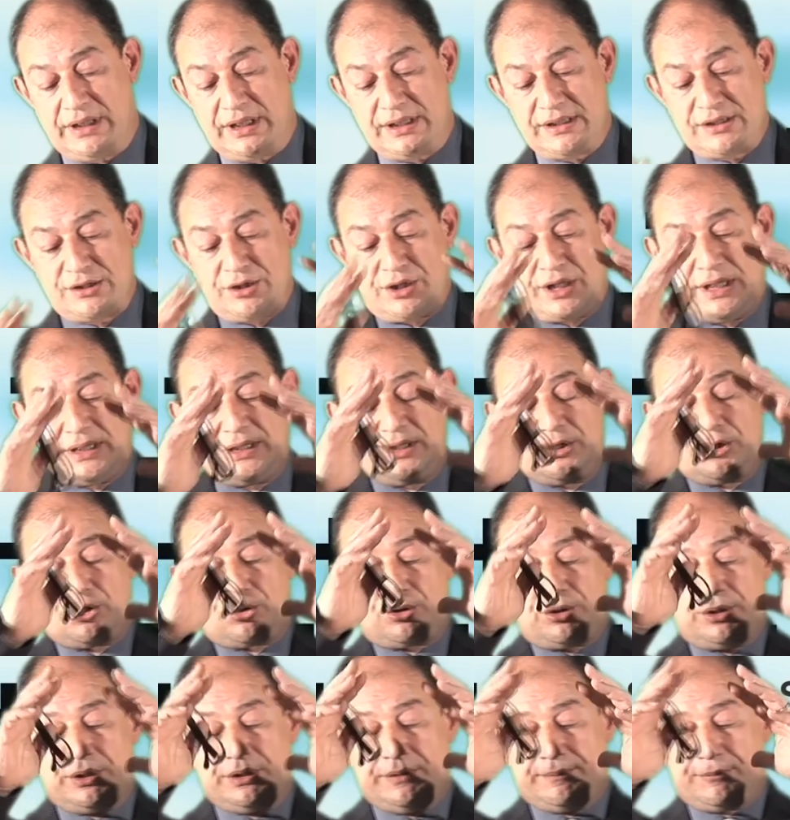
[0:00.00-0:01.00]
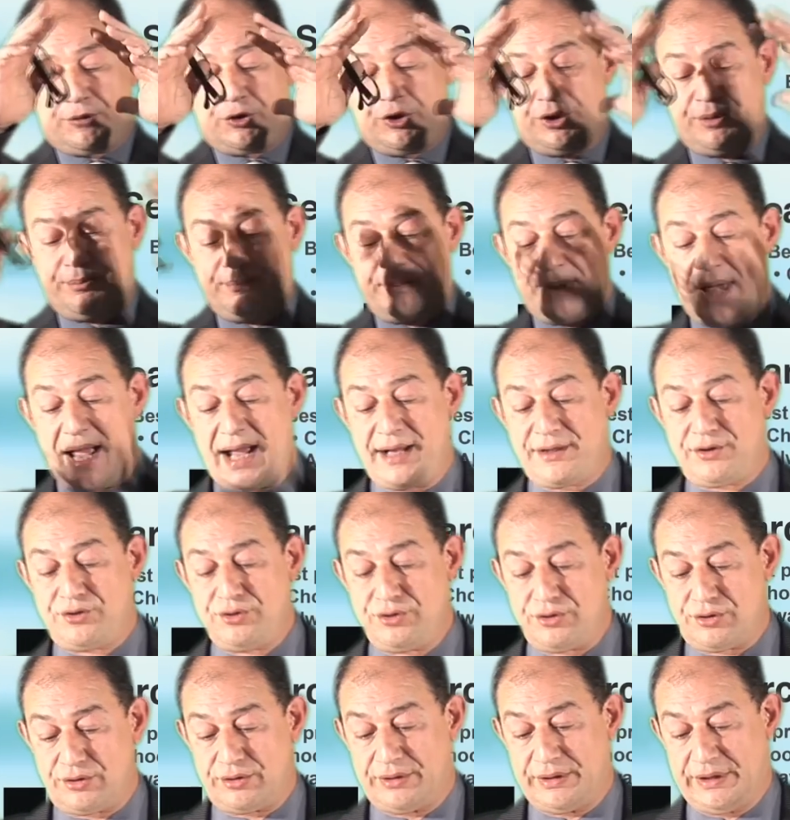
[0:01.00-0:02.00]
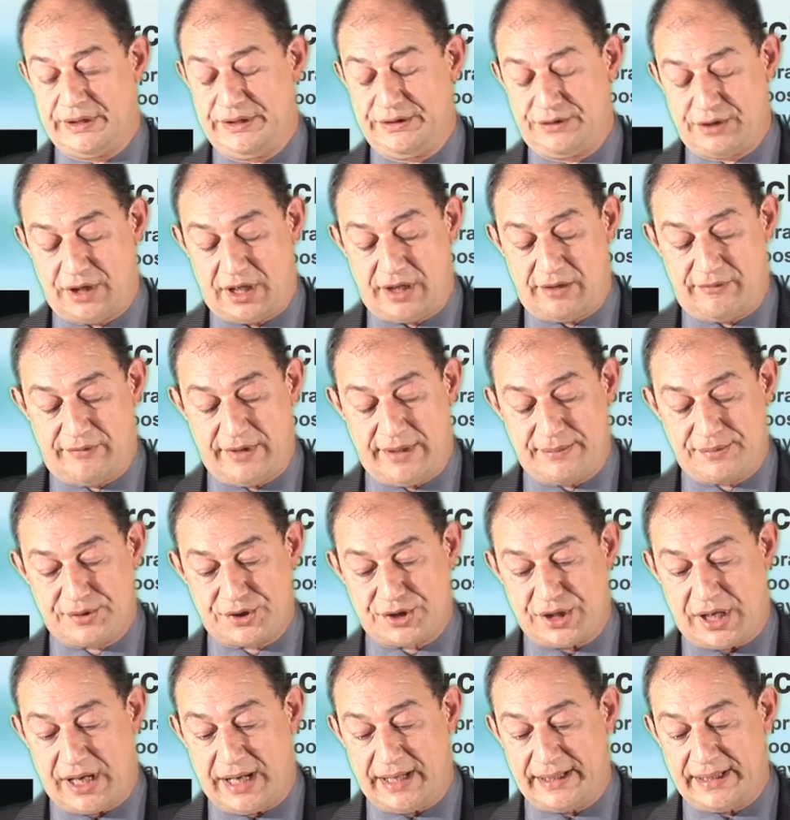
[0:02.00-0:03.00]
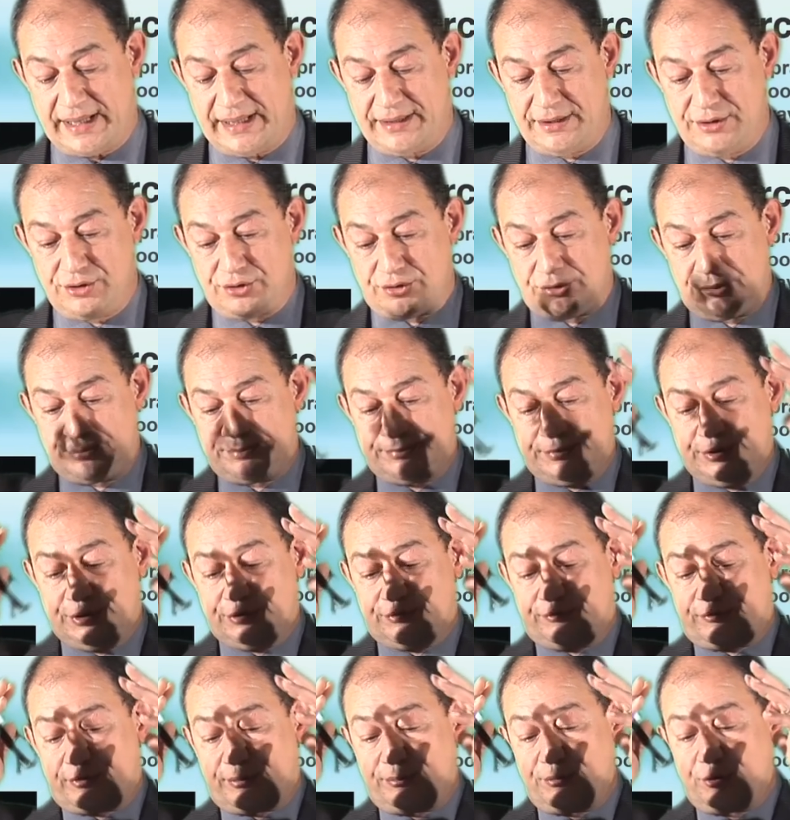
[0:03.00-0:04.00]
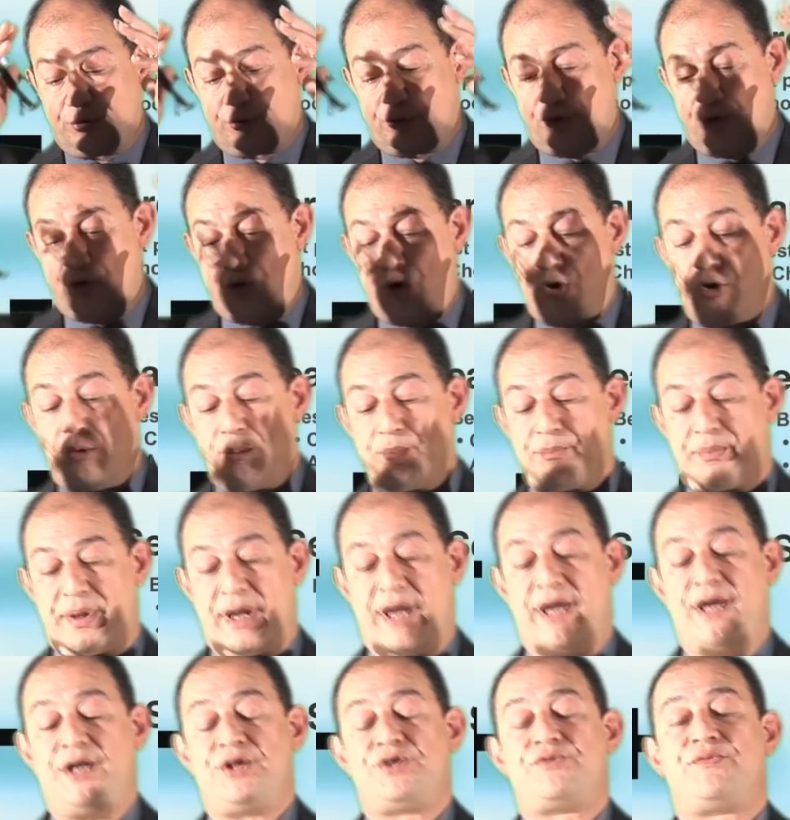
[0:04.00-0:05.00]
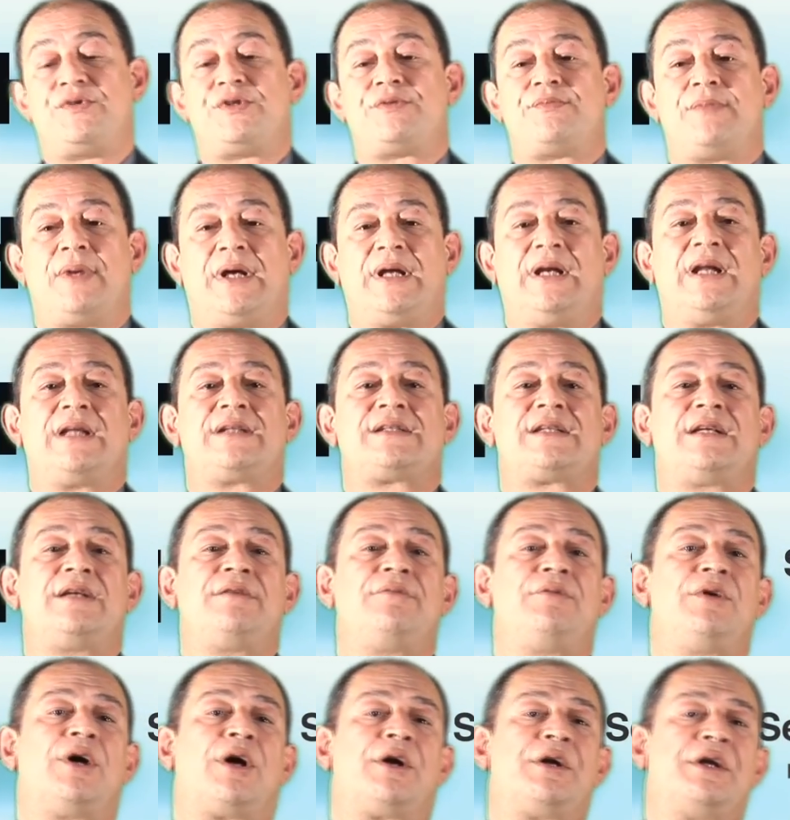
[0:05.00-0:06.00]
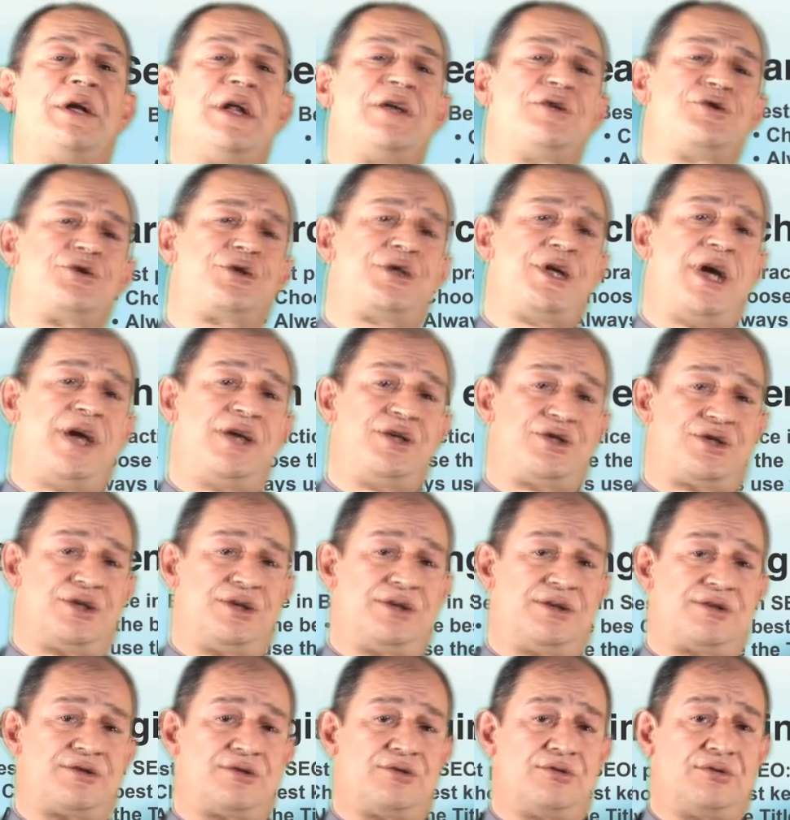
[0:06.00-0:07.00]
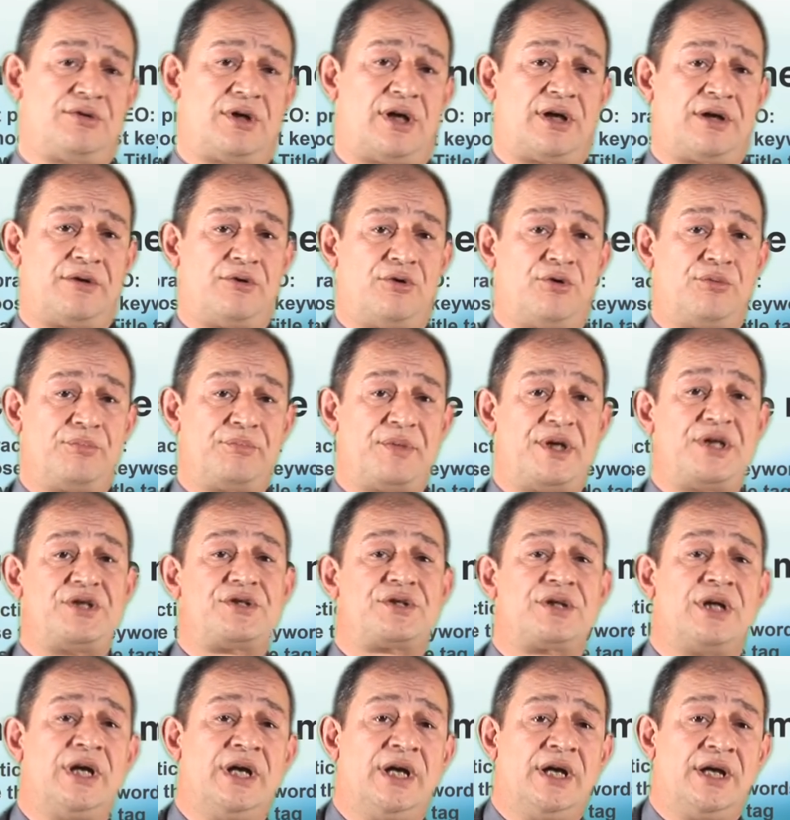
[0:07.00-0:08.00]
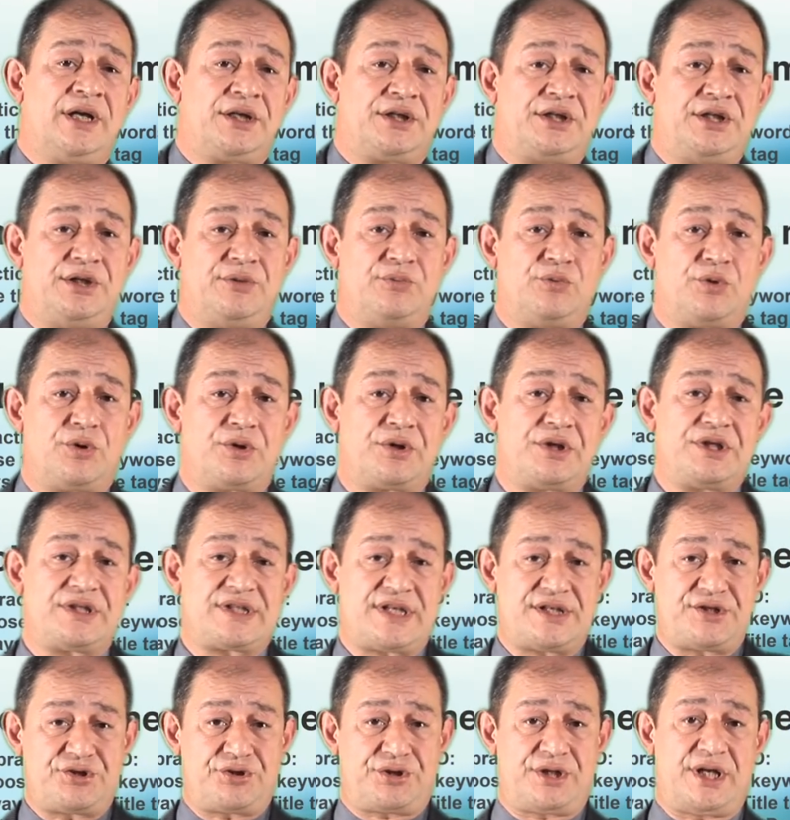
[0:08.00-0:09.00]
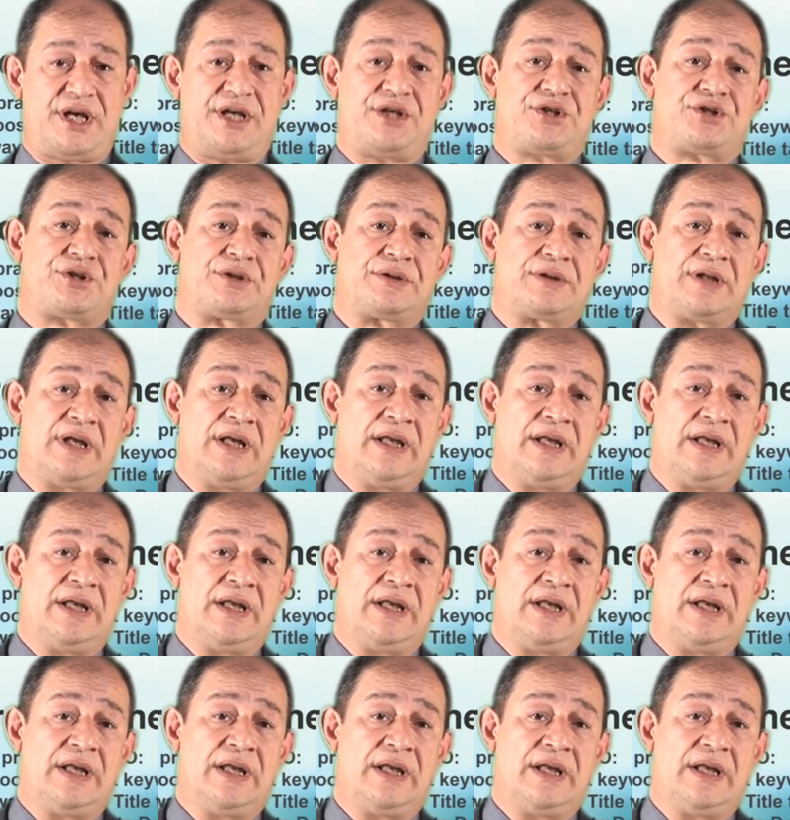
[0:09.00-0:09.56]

let's look at your going back to your entire website and your you know from your home page, which might, let's say we are in education, so our home page keyword is education.